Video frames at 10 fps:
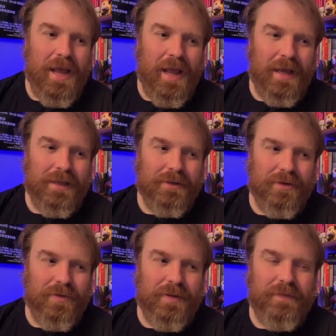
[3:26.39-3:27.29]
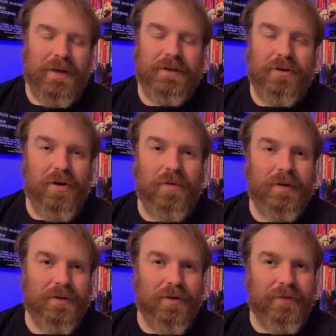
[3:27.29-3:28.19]
and you know they've had covid
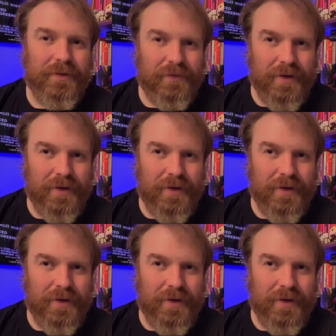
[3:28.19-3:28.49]
and all this